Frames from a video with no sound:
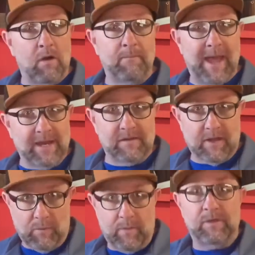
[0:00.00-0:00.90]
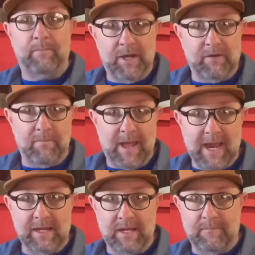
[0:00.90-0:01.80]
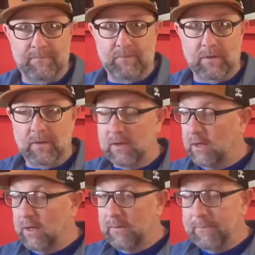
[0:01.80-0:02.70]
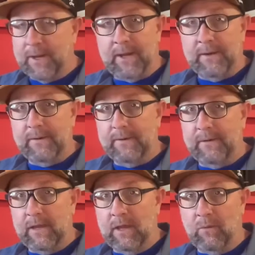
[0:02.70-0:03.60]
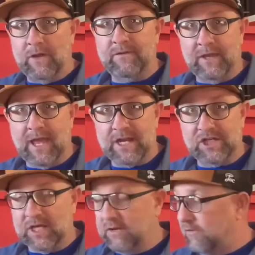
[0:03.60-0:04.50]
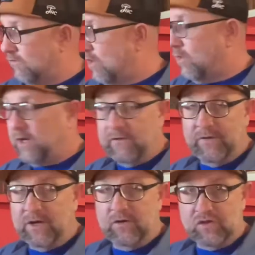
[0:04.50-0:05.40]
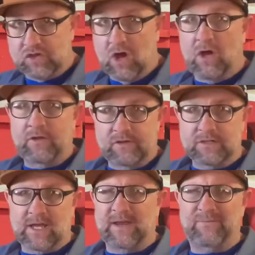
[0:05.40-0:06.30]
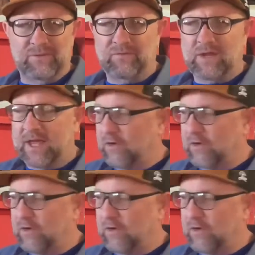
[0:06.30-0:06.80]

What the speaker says: magnets. I went with a bigger magnet, but it wasn't catching. So in the video you saw, it just was kind of